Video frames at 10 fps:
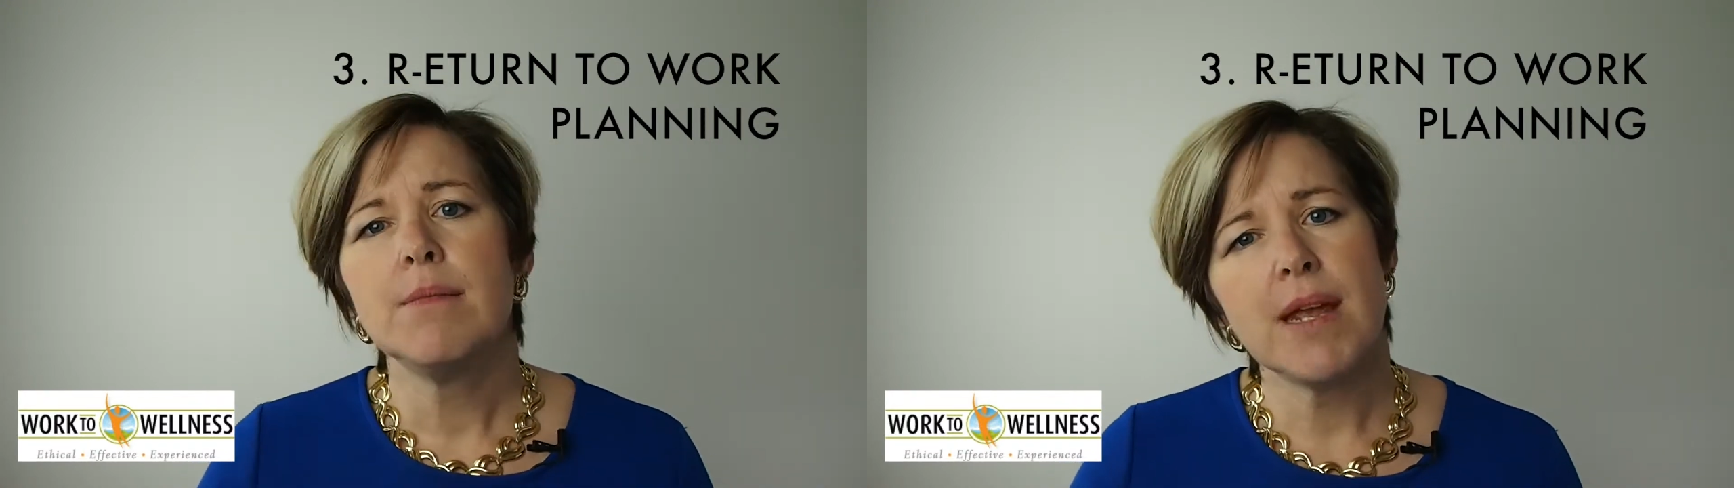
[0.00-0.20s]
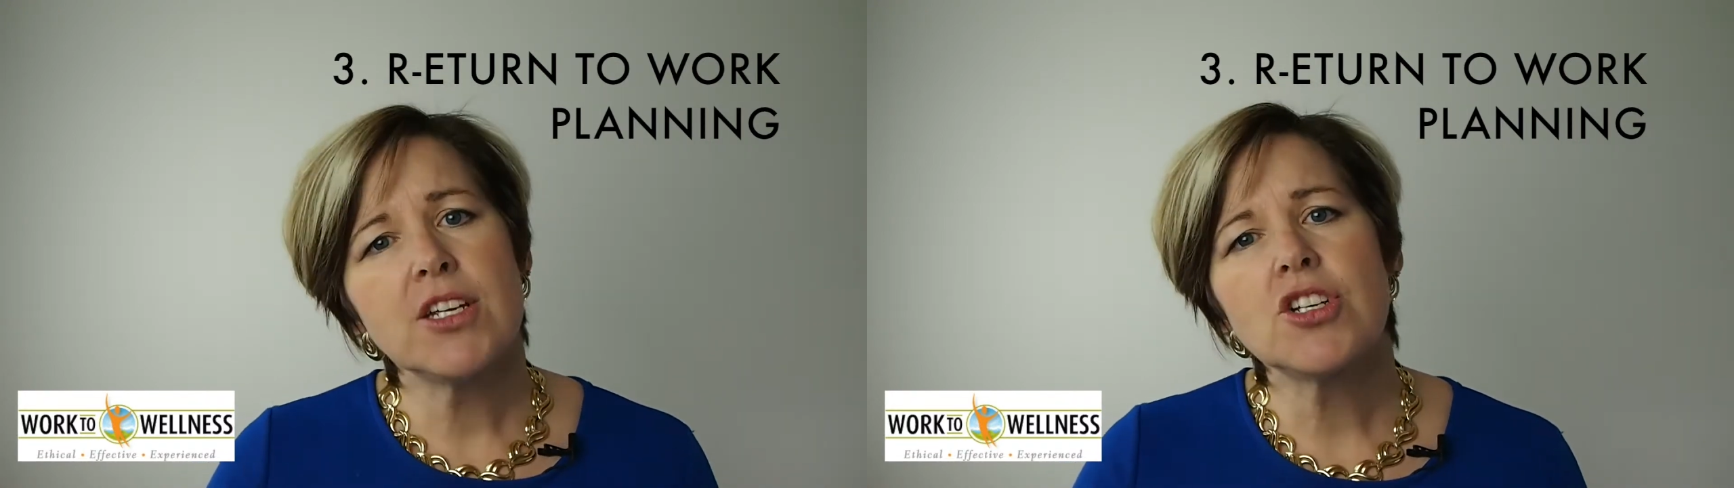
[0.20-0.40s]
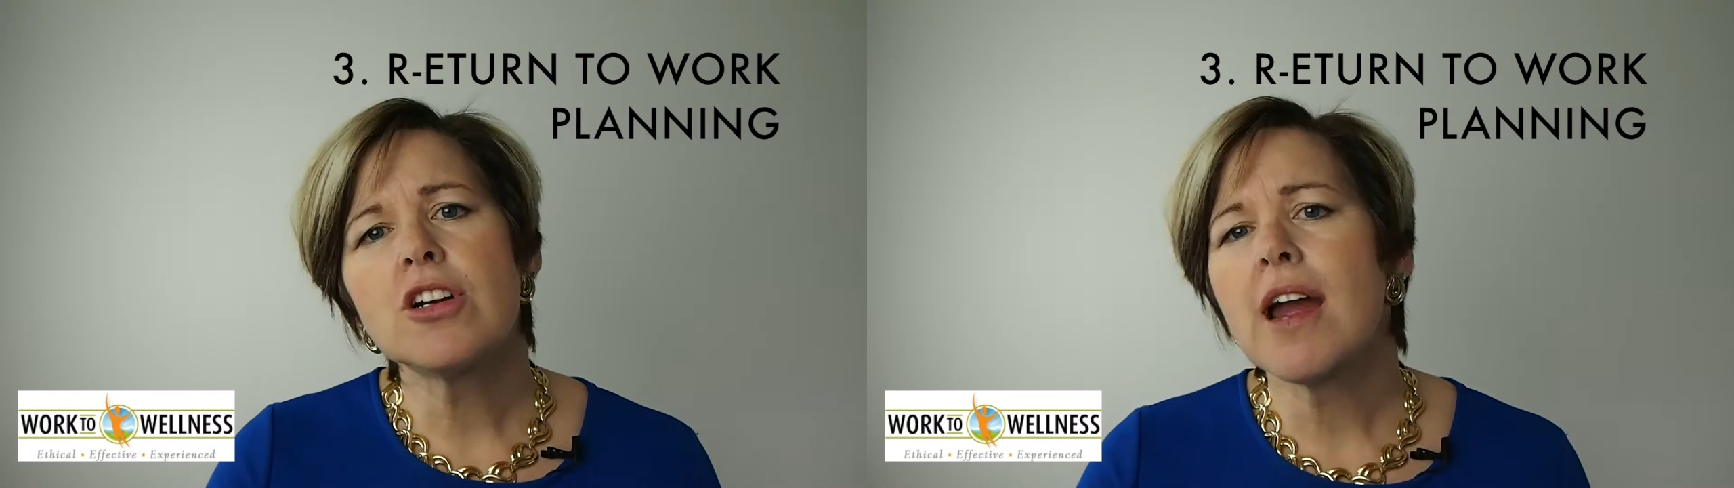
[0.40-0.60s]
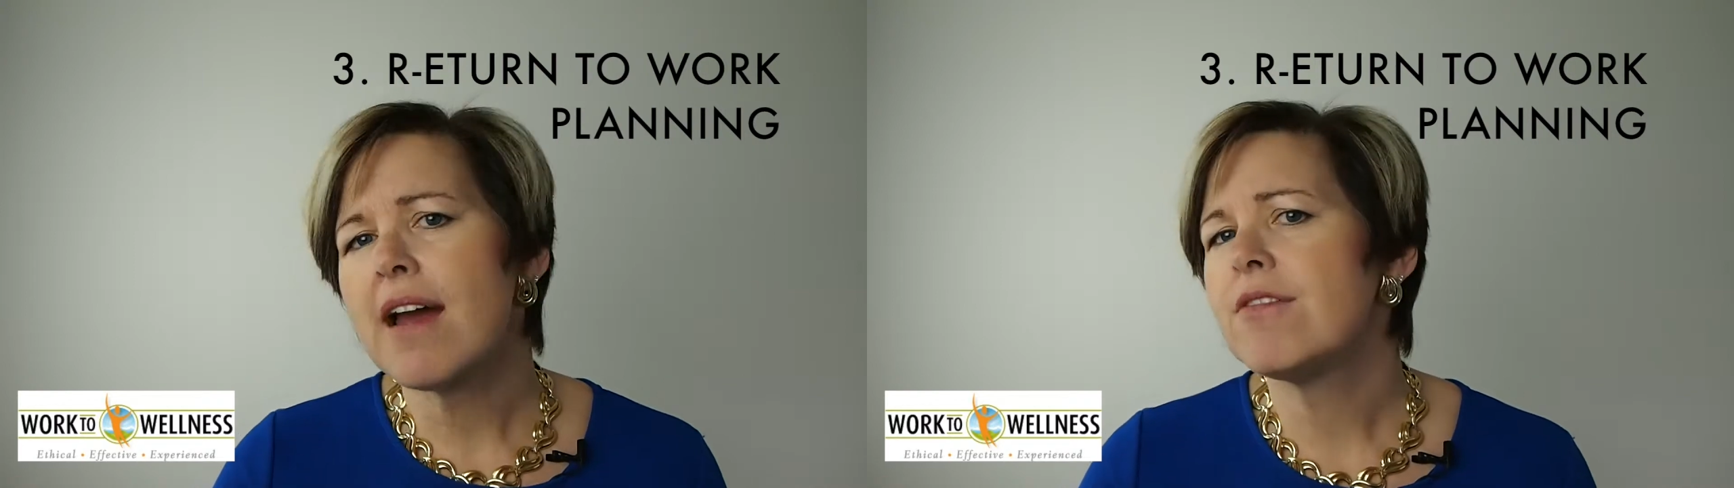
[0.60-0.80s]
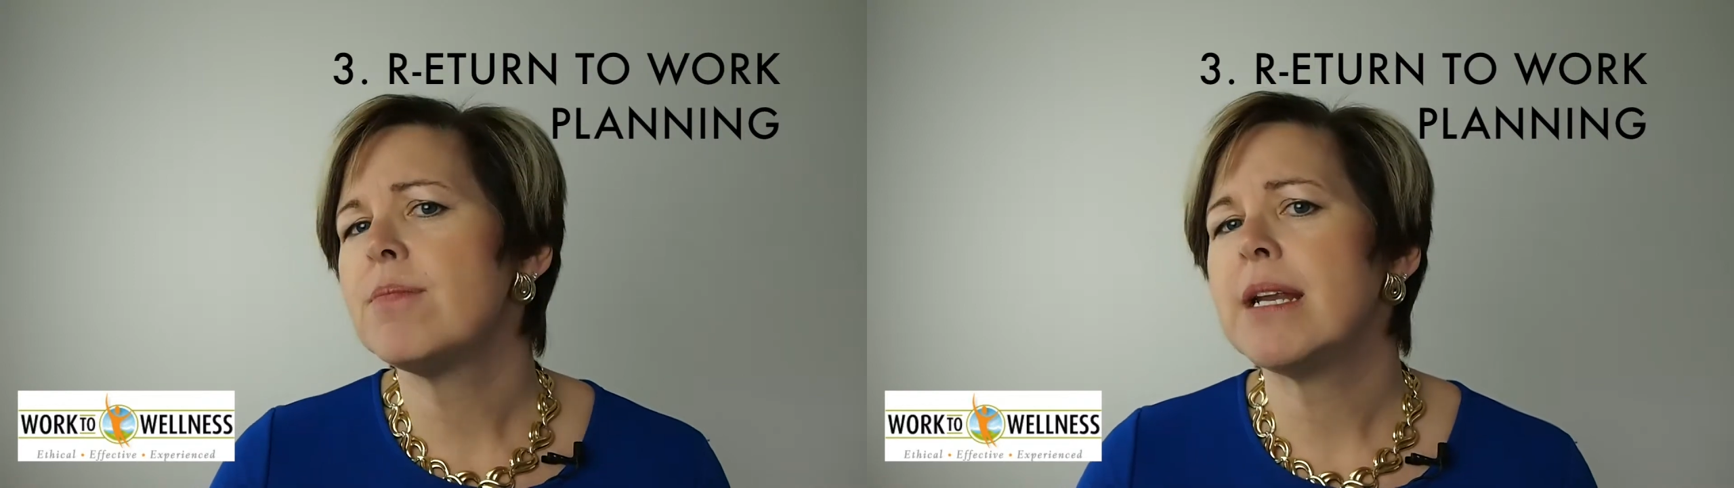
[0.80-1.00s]
Make sure
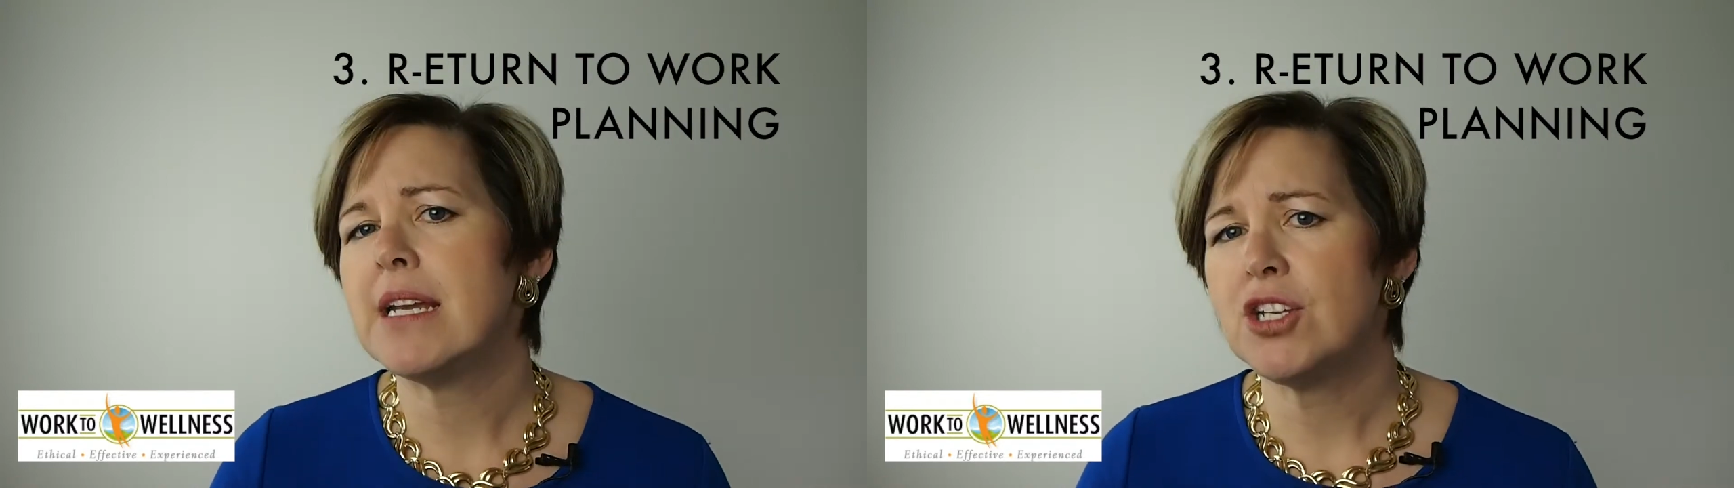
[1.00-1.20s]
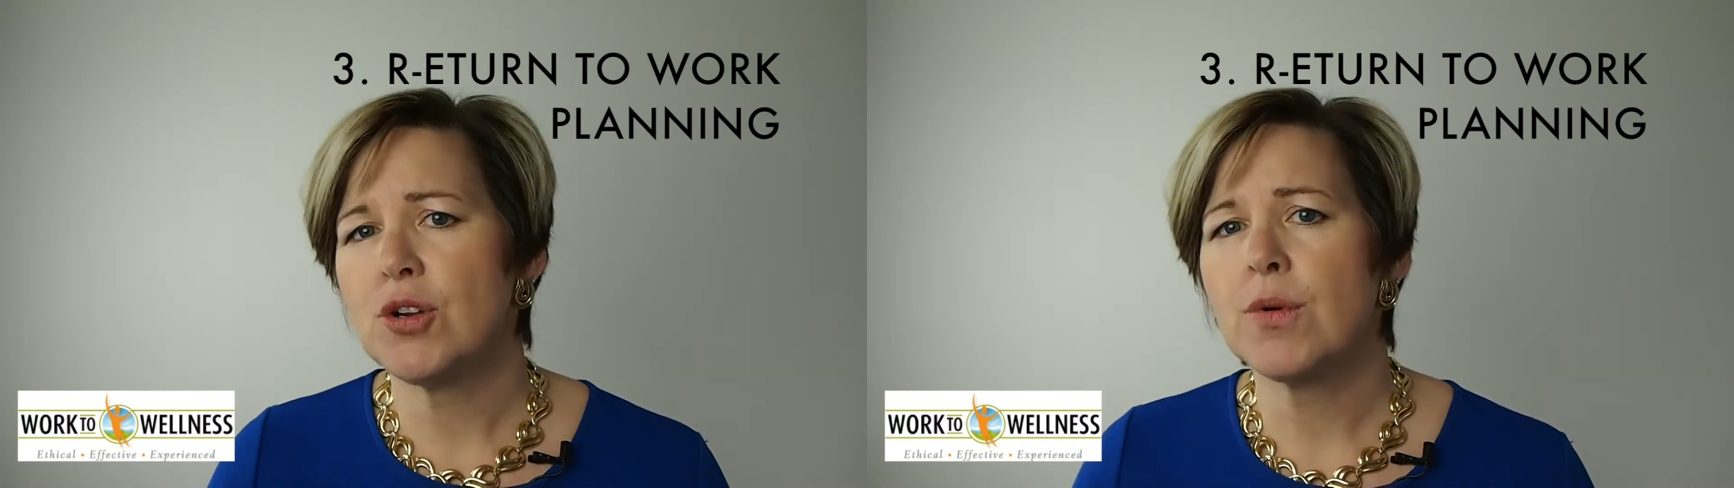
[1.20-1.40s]
everybody in